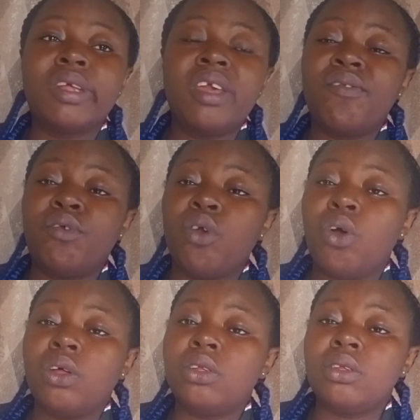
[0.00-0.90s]
give your
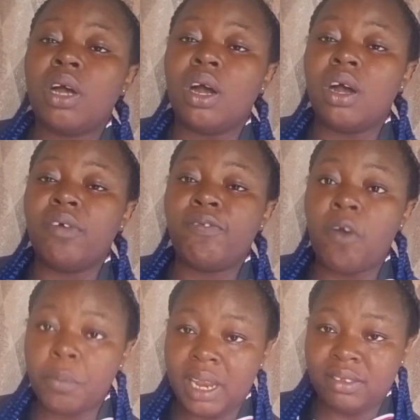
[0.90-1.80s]
own
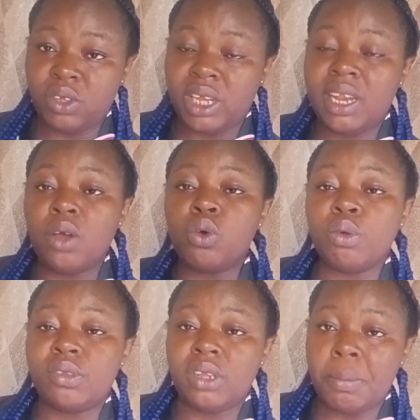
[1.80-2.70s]
formulas. You can now go
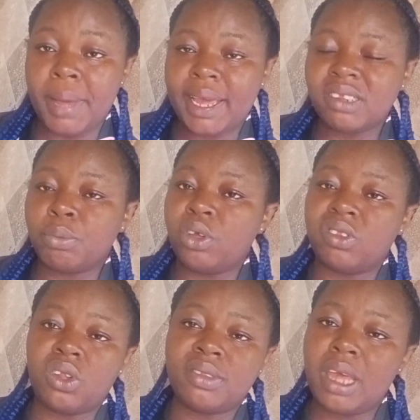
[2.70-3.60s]
to the market, but it's
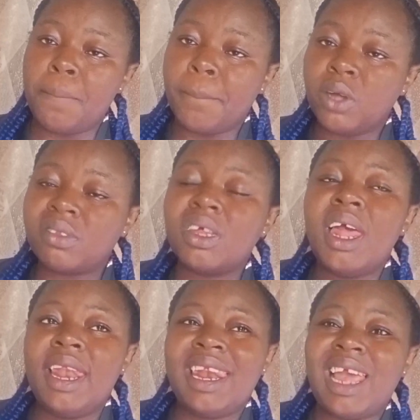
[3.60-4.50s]
not a must.
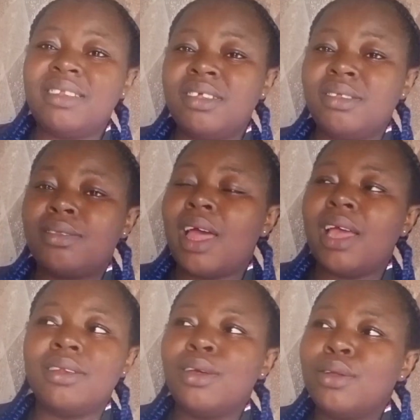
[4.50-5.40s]
Like this
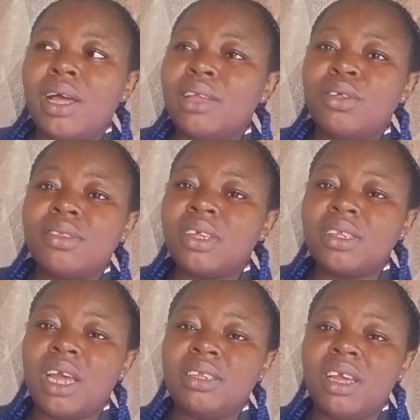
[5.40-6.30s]
side, I don't think
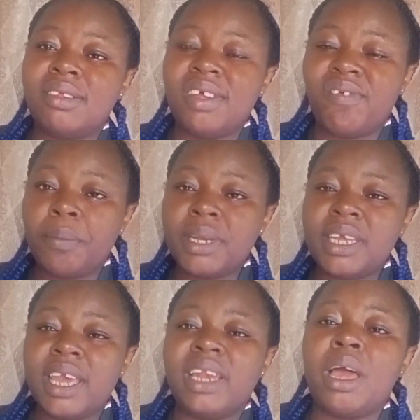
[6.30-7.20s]
that there is a family
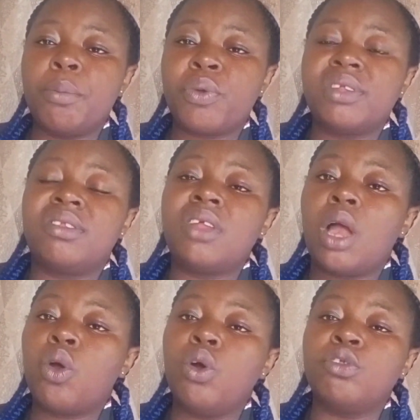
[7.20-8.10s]
here that breeds their
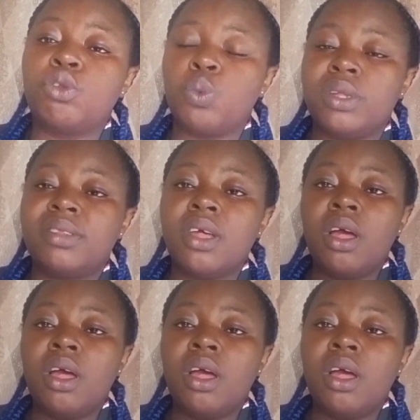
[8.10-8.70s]
goats with